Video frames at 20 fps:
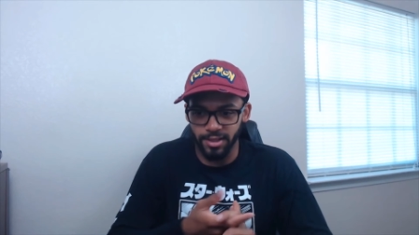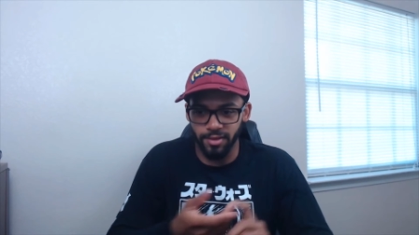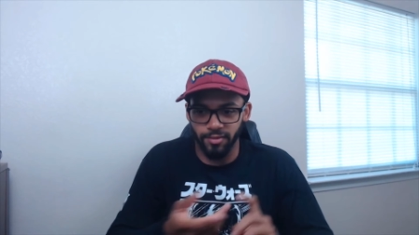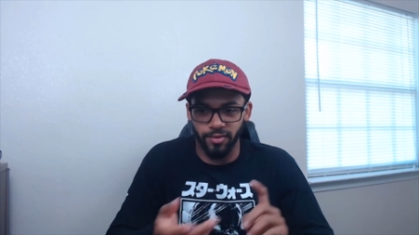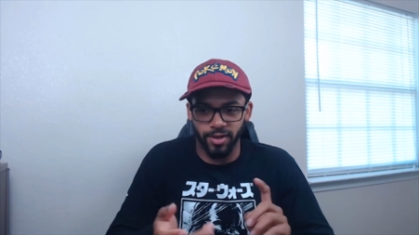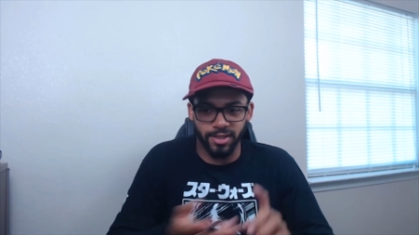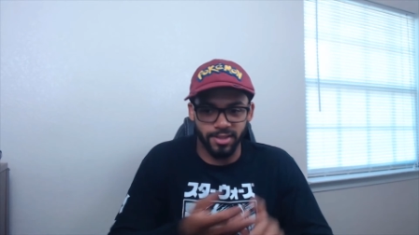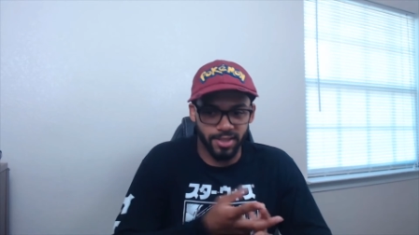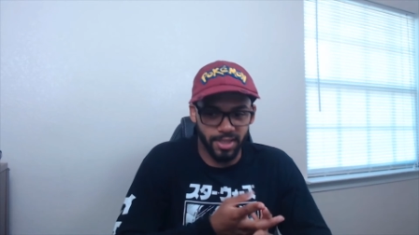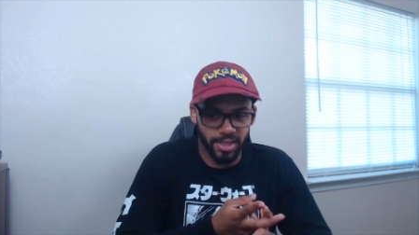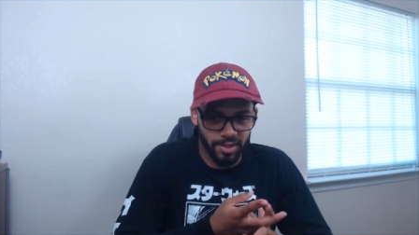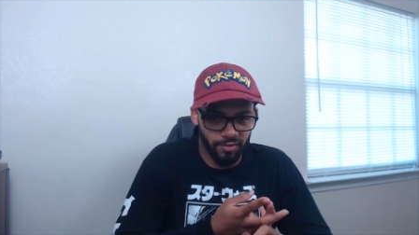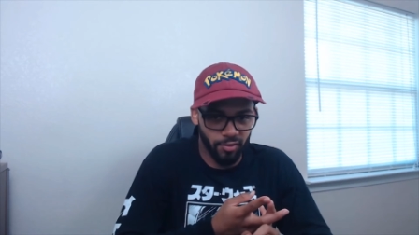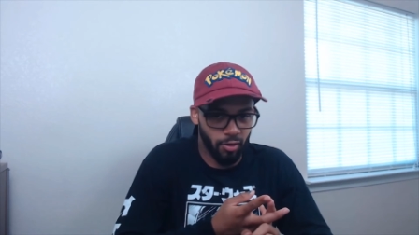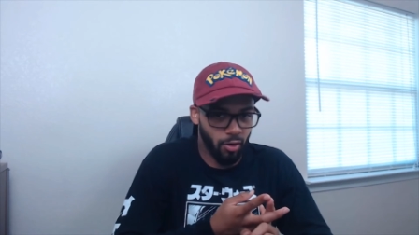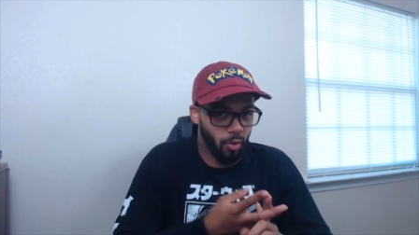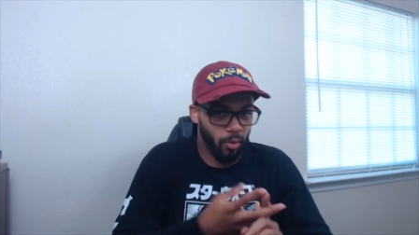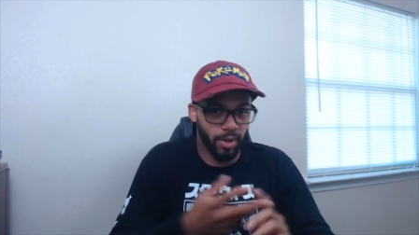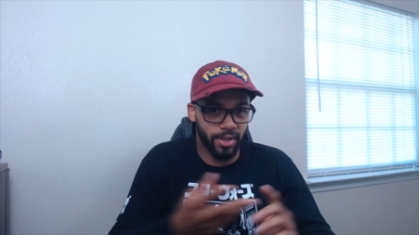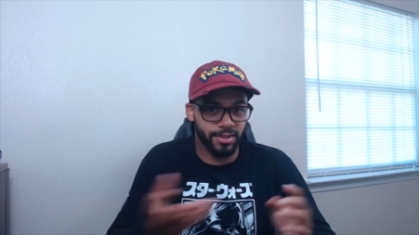and Resident
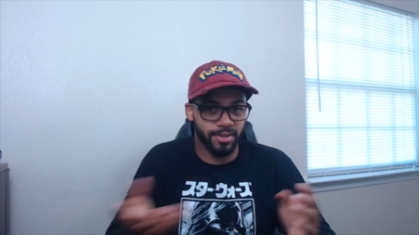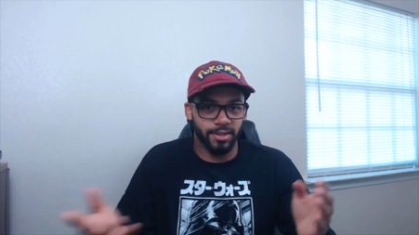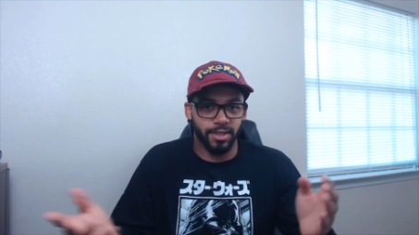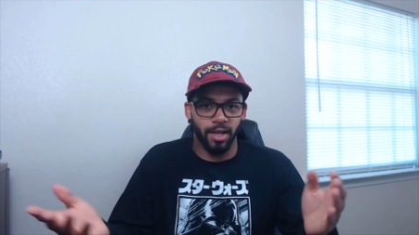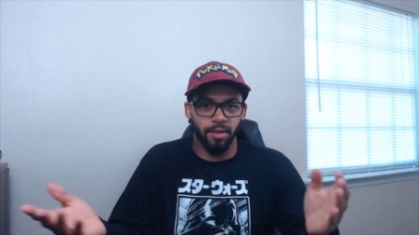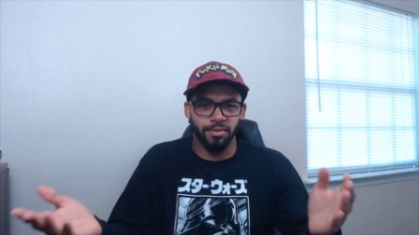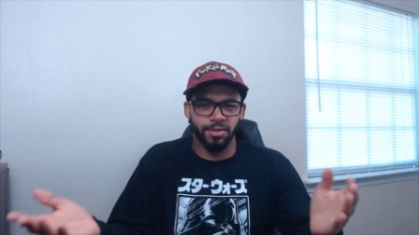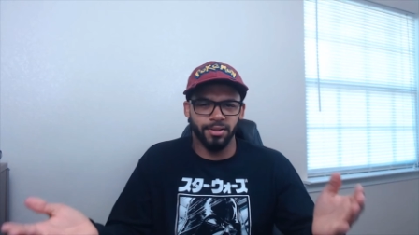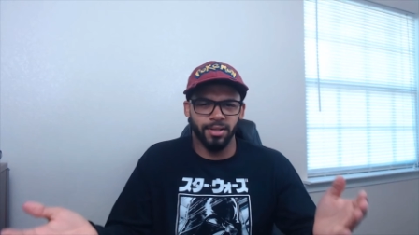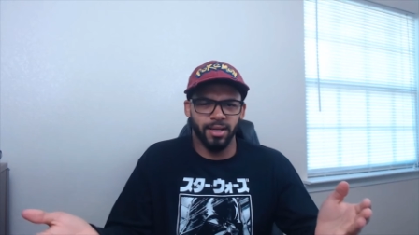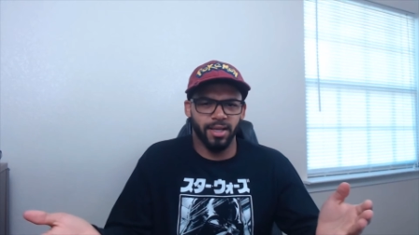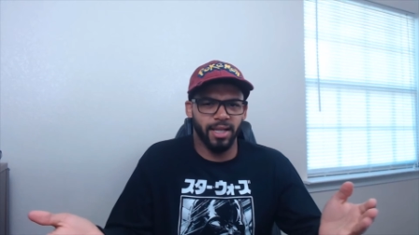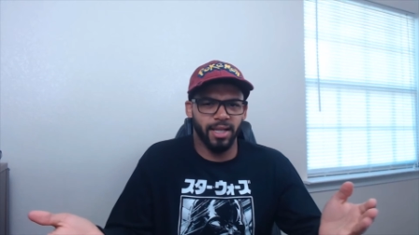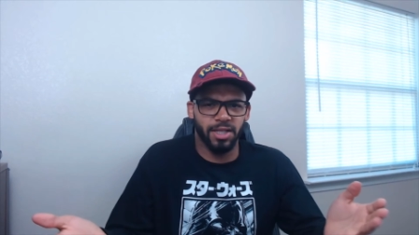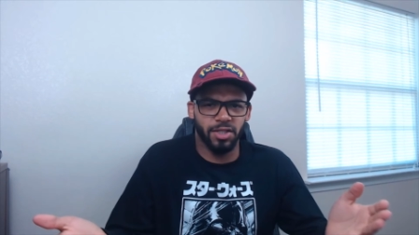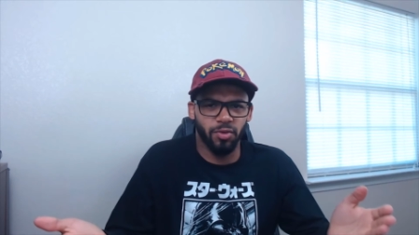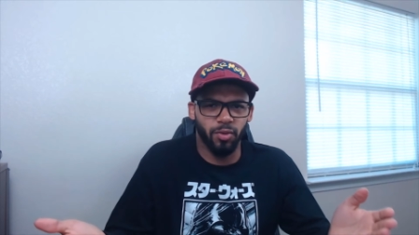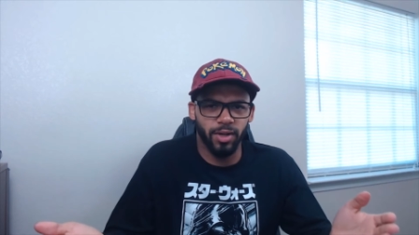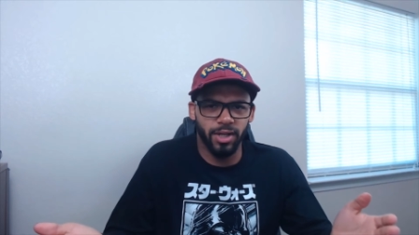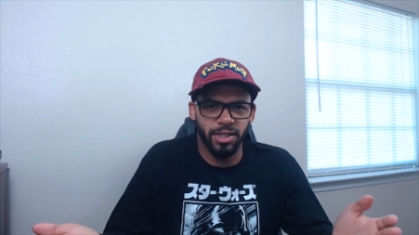Evil and wasn't I was stuck at
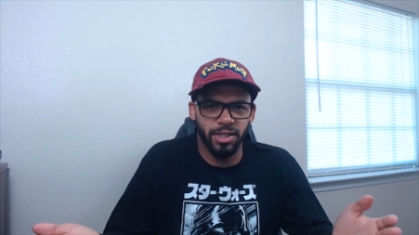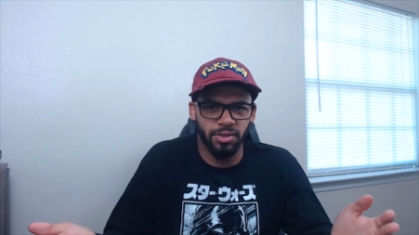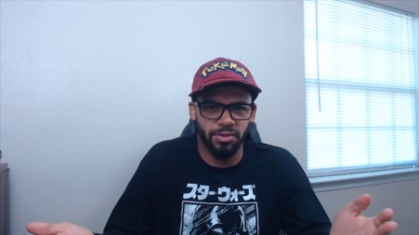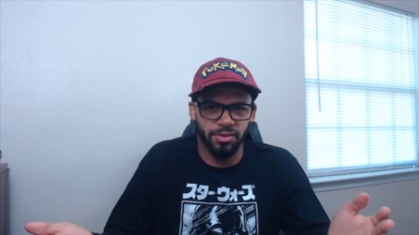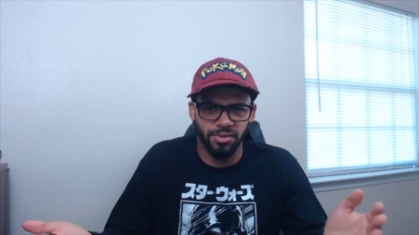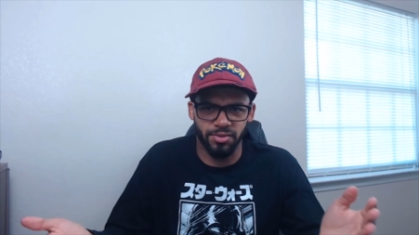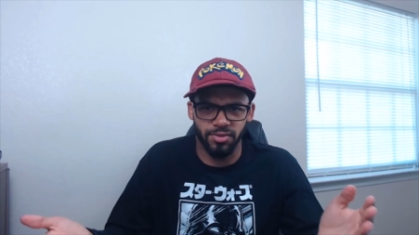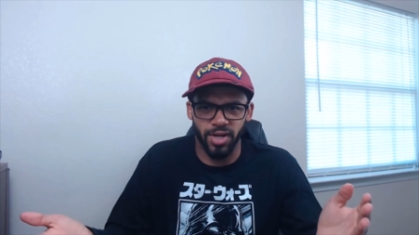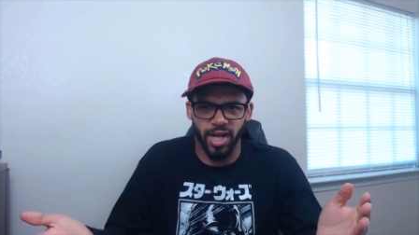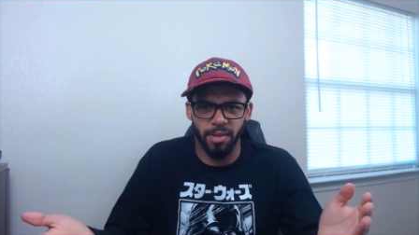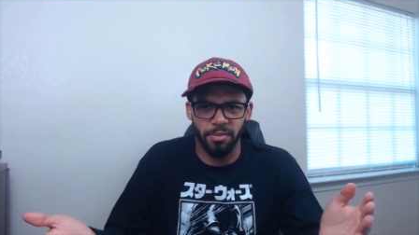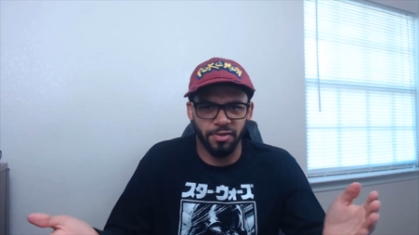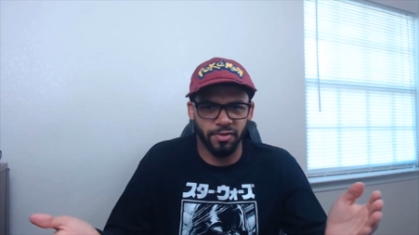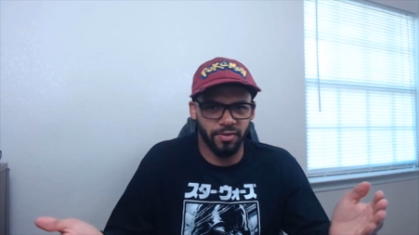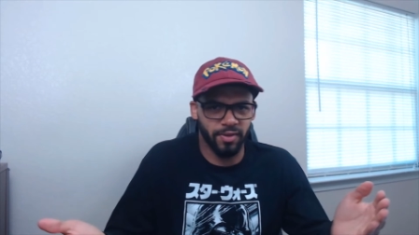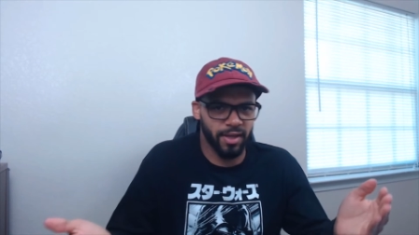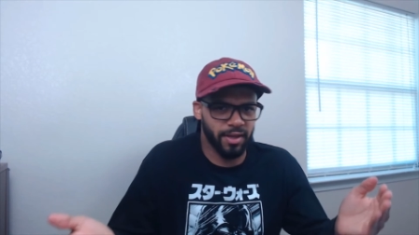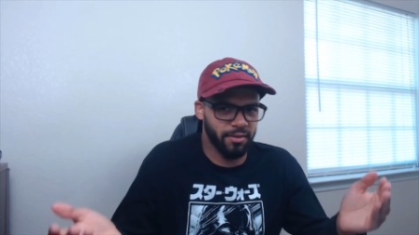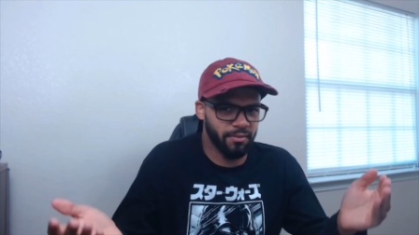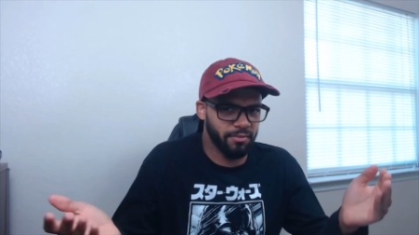like twenty-two subscribers
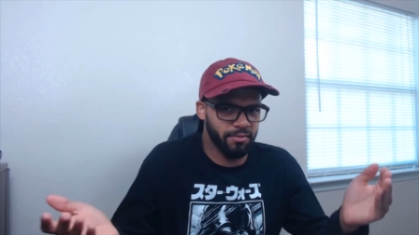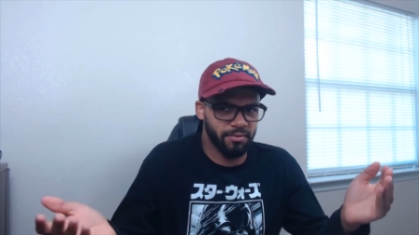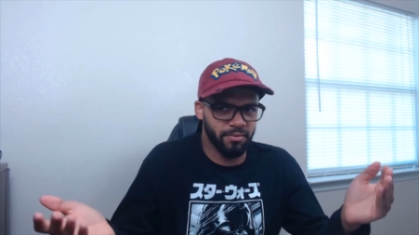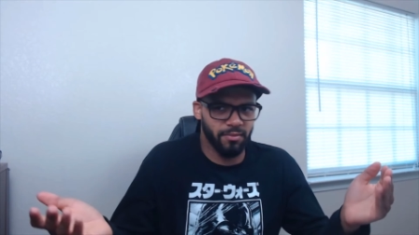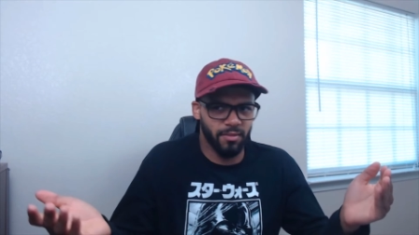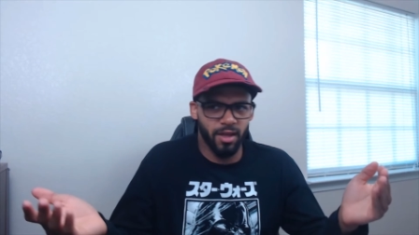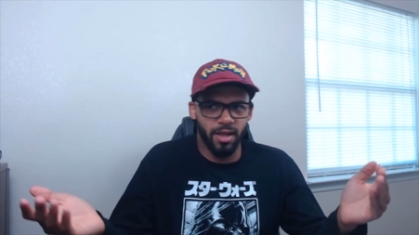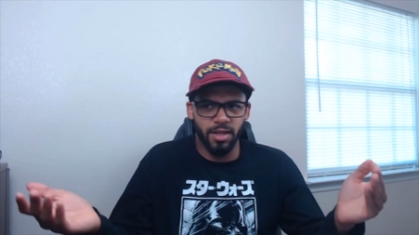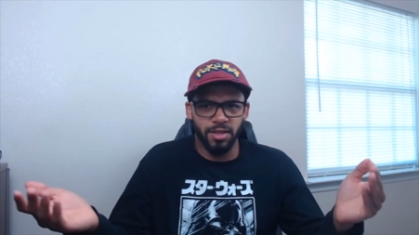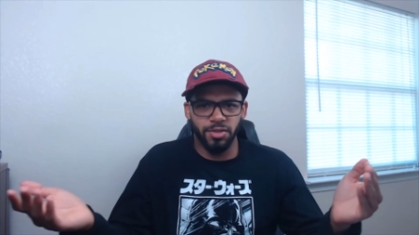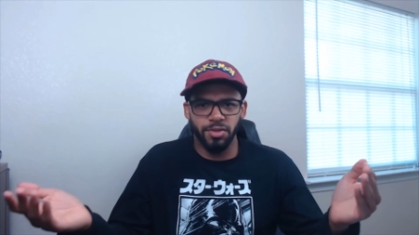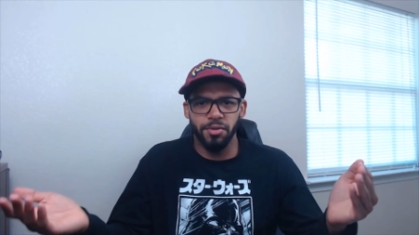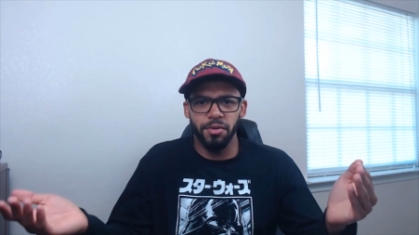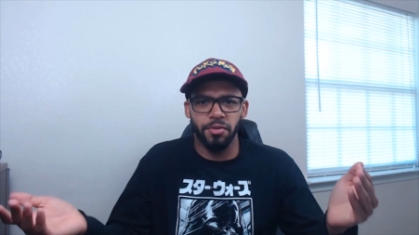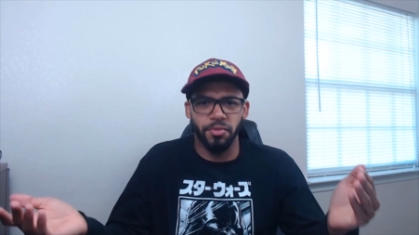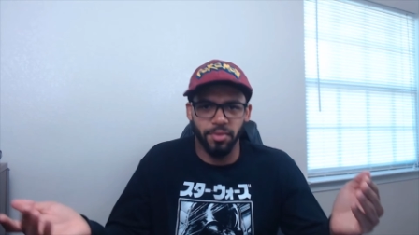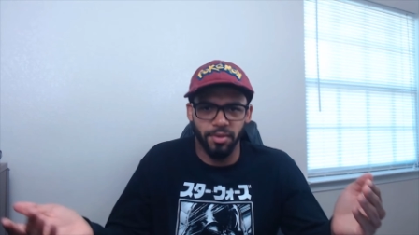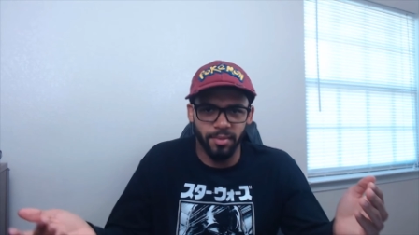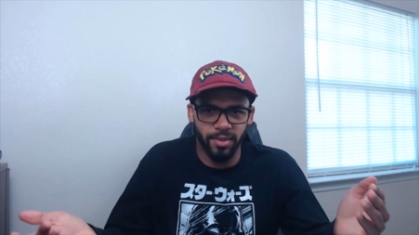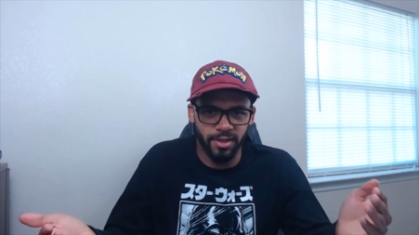for like two to
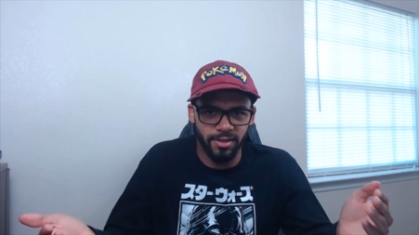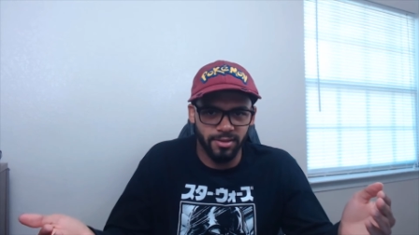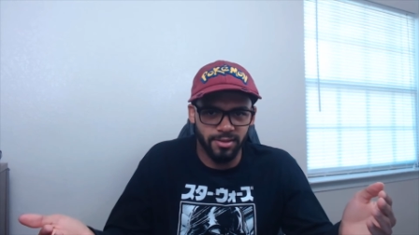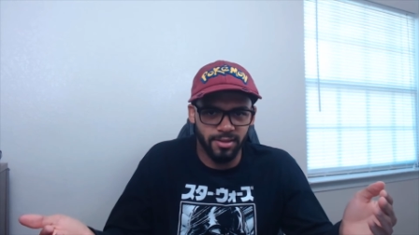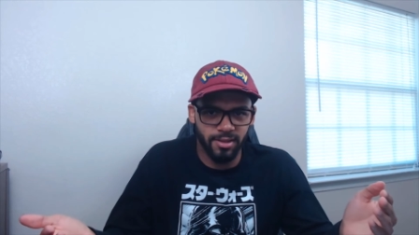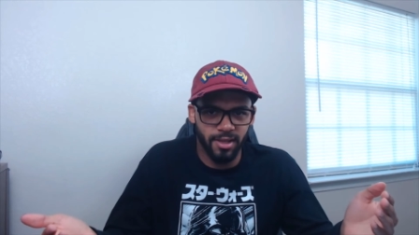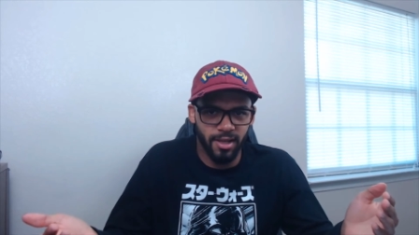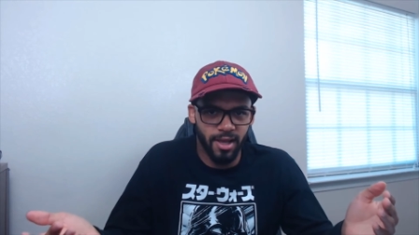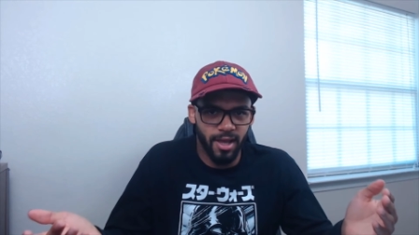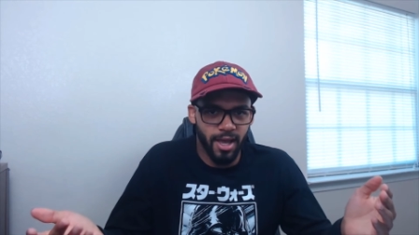three months,